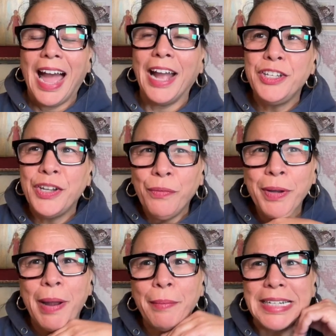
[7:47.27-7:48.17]
I do
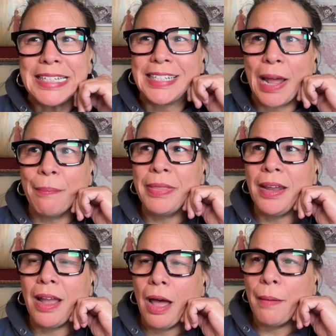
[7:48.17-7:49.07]
remember
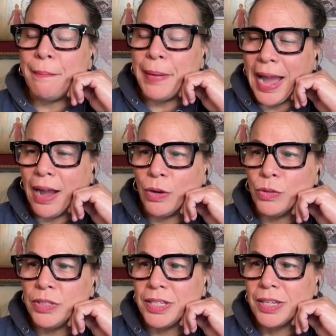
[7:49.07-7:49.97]
something
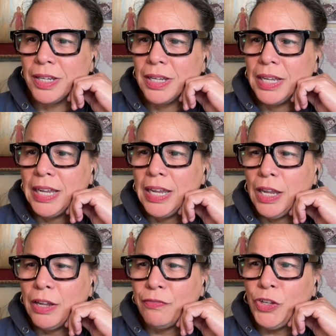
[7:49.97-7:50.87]
about
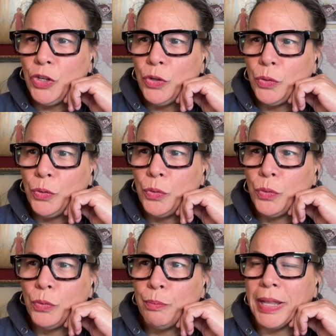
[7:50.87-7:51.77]
if
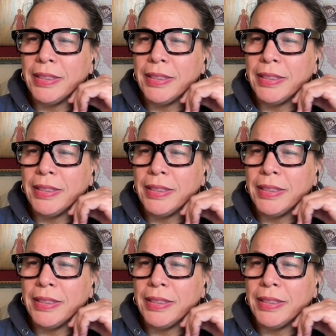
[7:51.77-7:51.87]
you